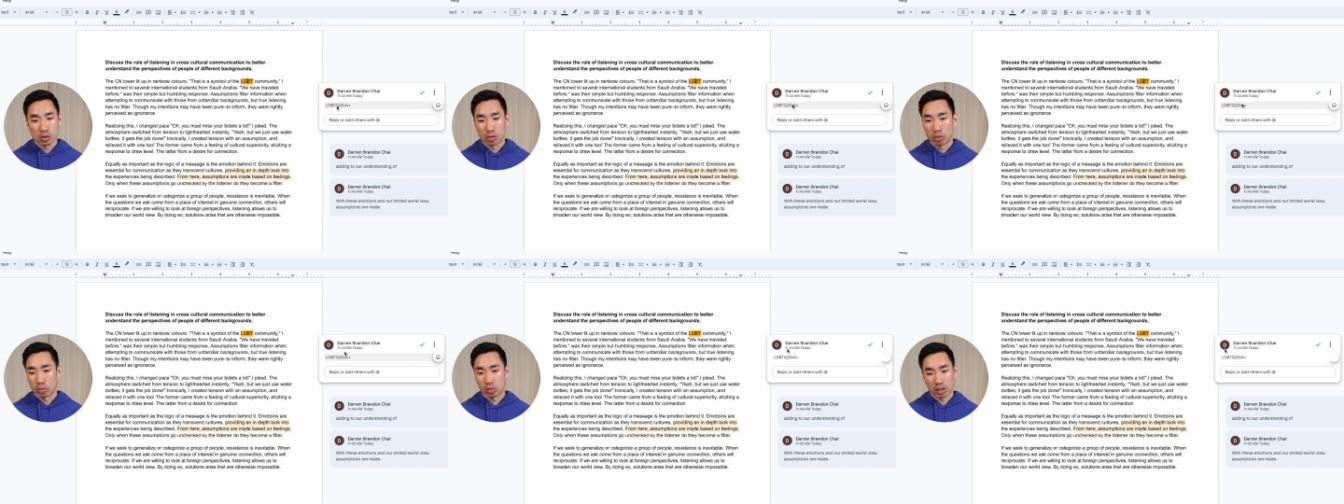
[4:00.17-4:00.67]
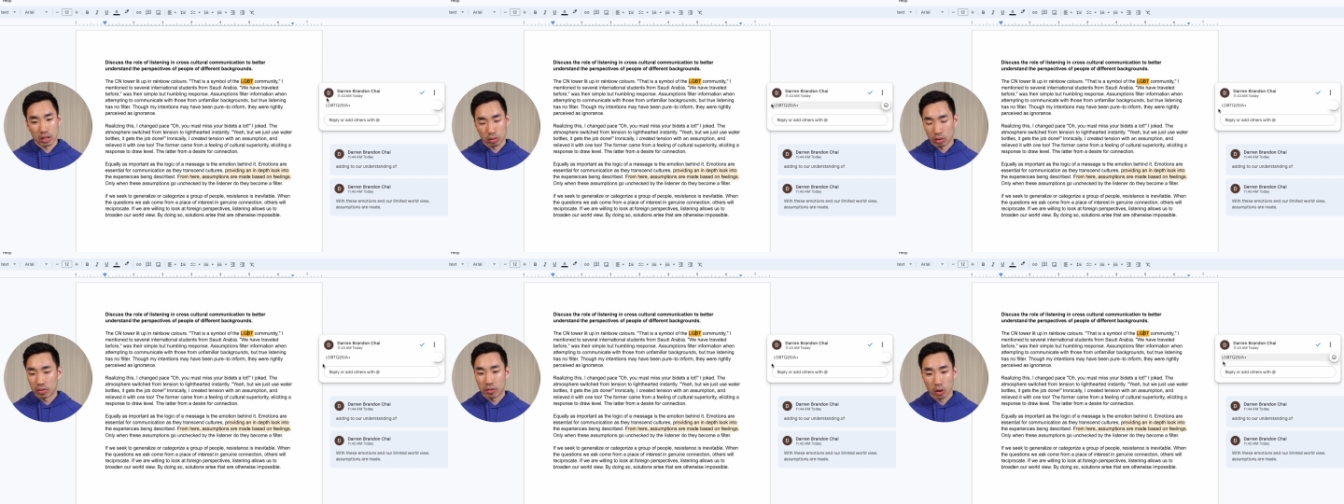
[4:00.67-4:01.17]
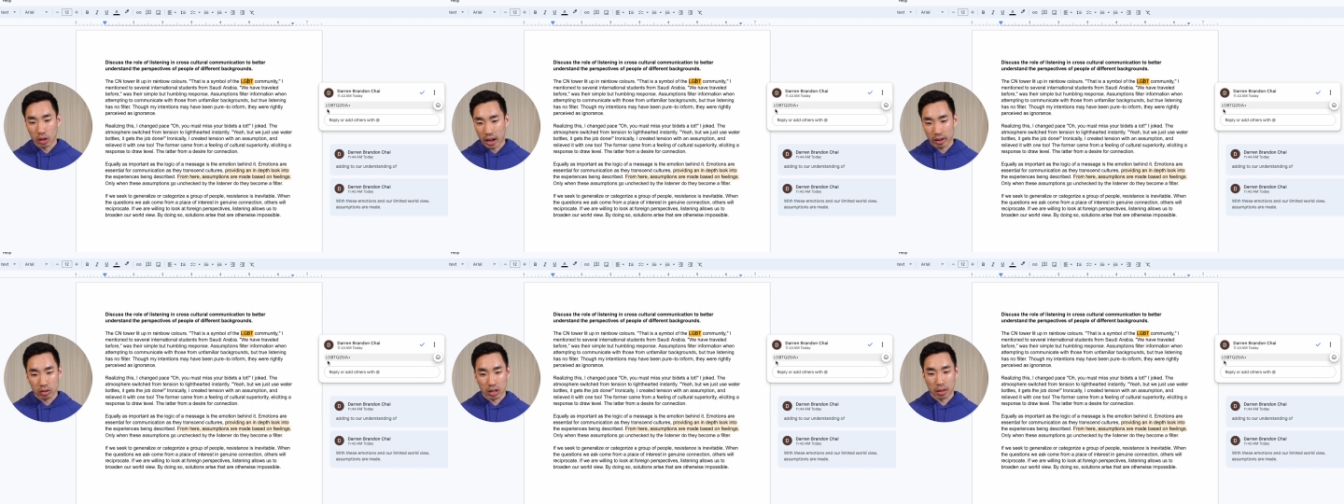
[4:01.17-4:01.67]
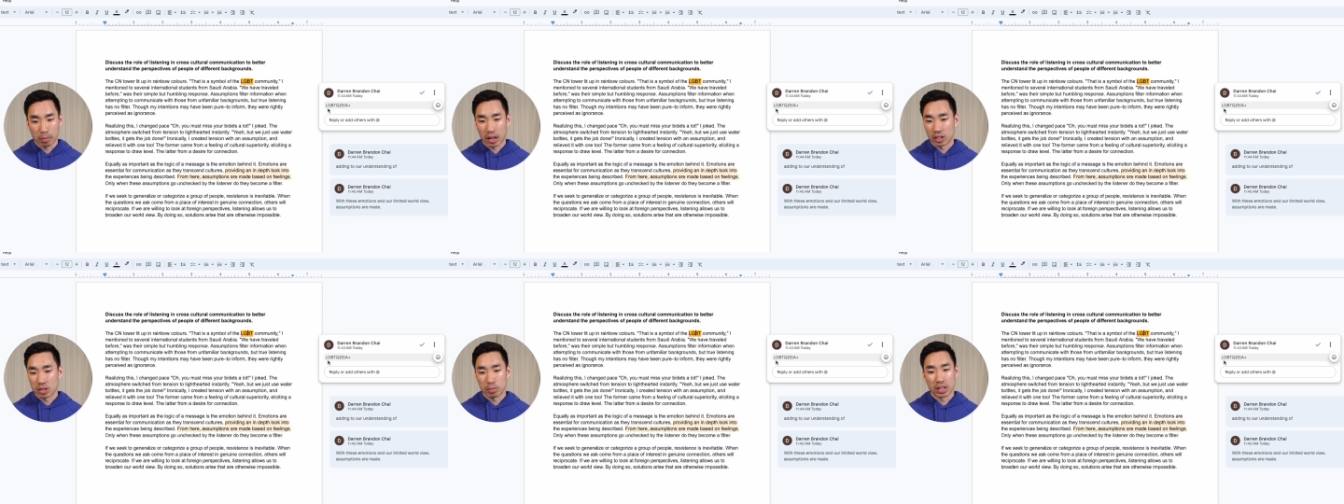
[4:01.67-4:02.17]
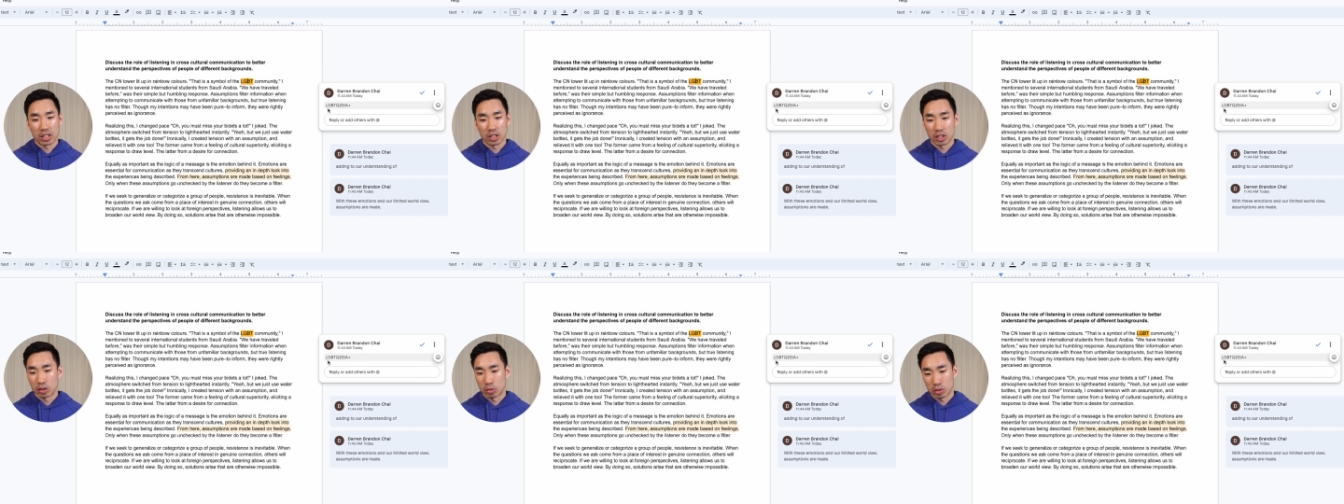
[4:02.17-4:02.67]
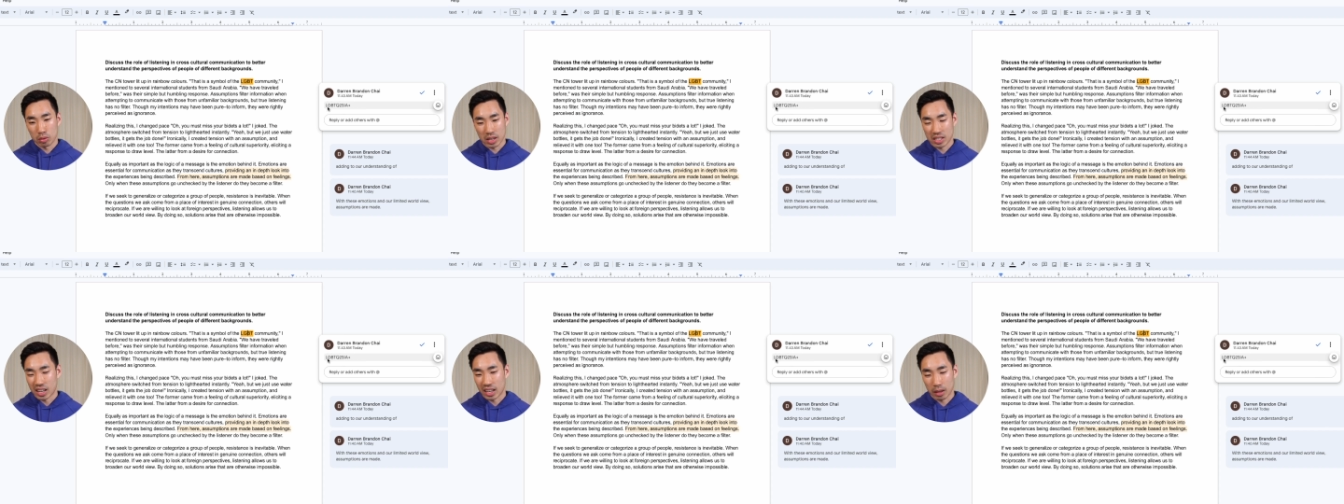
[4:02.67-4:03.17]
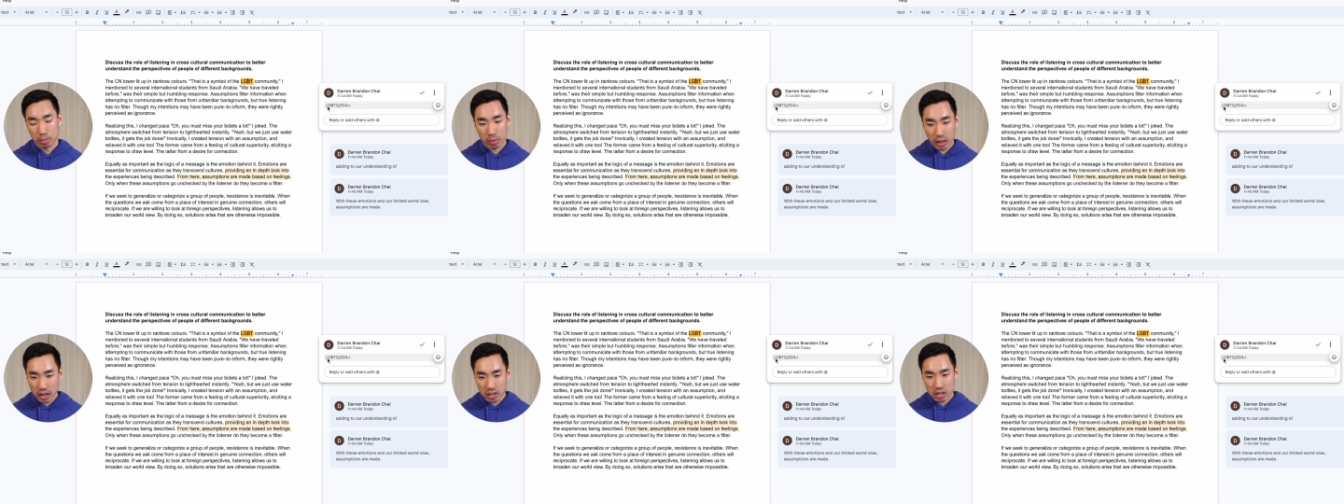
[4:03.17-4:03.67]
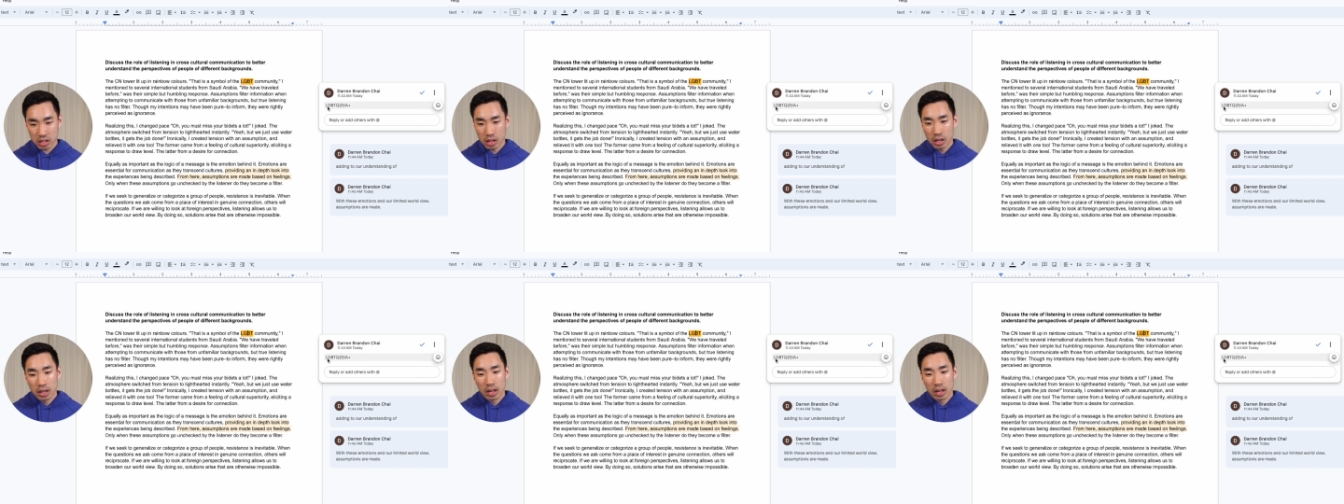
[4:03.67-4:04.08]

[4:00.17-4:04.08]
to, you know, the full acronym L G B T Q two S I A plus.